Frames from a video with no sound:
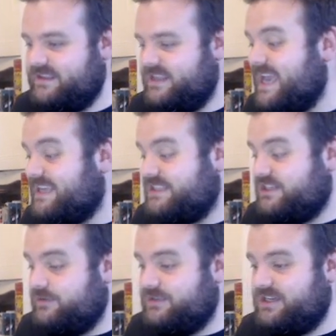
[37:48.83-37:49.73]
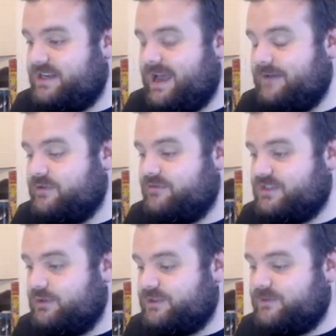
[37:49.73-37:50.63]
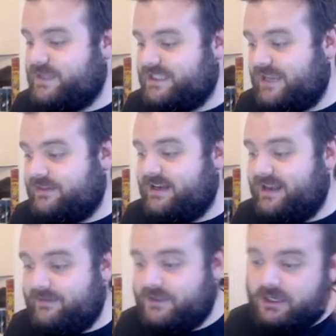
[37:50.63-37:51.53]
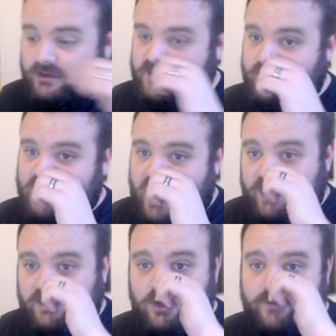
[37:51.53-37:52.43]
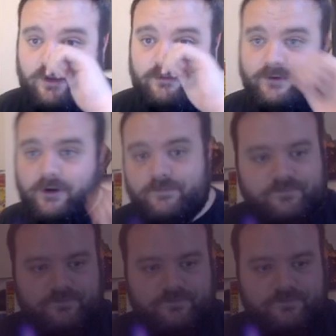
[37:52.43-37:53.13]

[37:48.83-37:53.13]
The next issue is going to have the results from the 10th and 11th Doctor, which I did not vote for.